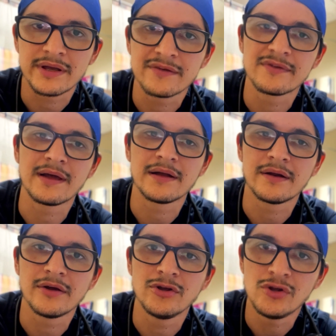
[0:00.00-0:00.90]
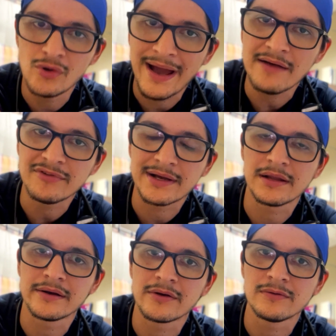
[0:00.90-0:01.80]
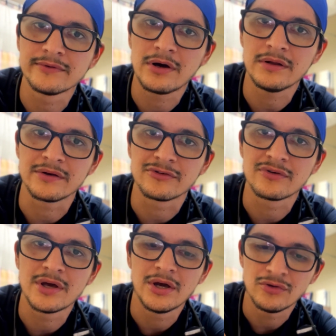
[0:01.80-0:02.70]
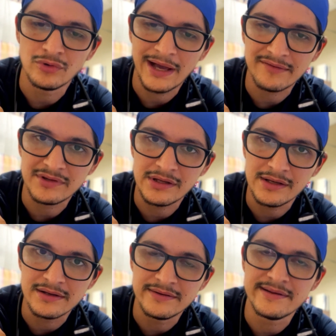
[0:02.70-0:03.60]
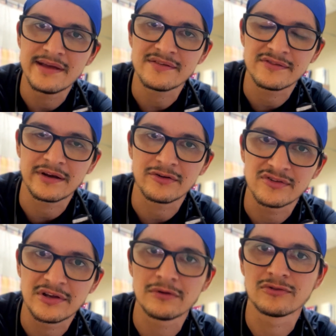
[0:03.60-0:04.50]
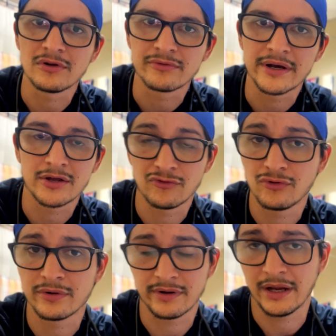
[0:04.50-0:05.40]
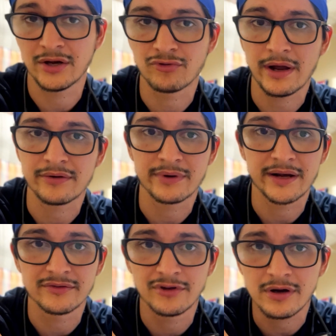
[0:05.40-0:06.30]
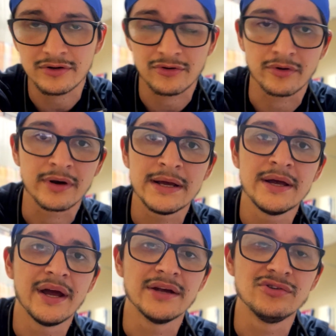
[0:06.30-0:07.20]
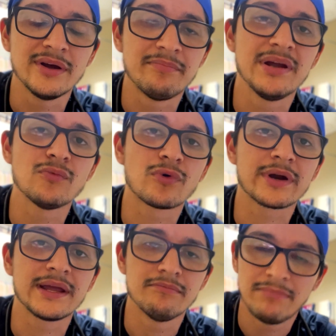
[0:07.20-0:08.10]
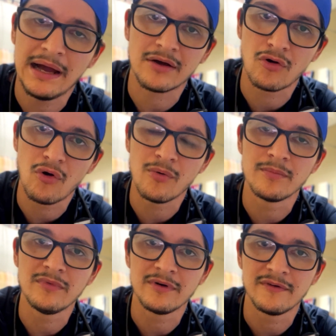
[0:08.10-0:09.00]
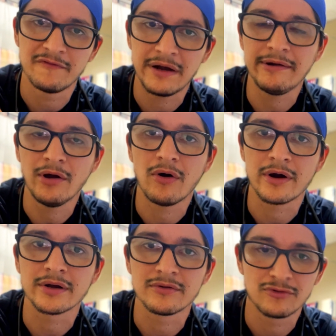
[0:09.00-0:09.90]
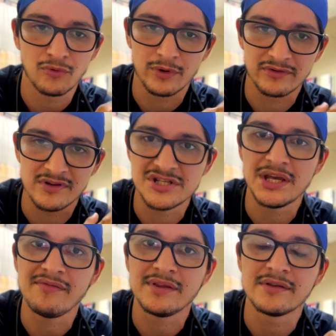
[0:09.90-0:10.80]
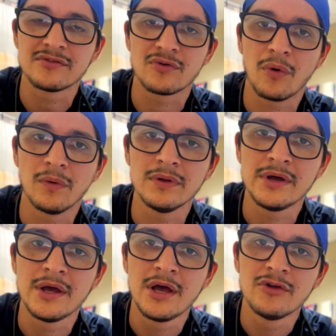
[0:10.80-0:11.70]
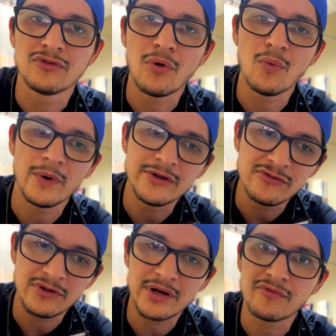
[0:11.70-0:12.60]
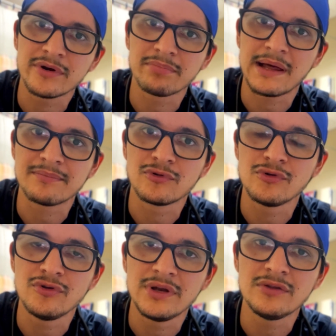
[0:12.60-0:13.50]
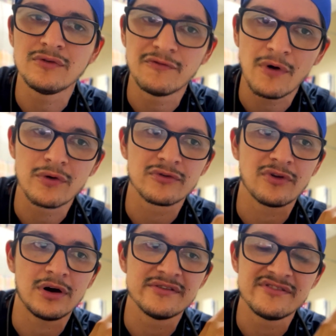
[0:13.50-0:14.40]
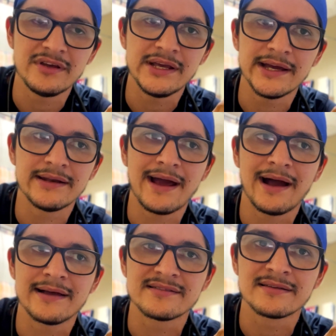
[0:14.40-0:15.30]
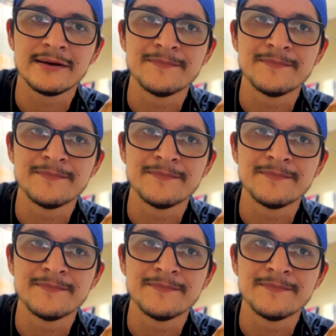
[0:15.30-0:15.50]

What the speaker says: is that you have the clinical knowledge, you have the necessary skills already because you're a graduated doctor and you have been working back home very hard towards achieving this goal. So when you study for the PLAB 2, you need to focus on seeing it as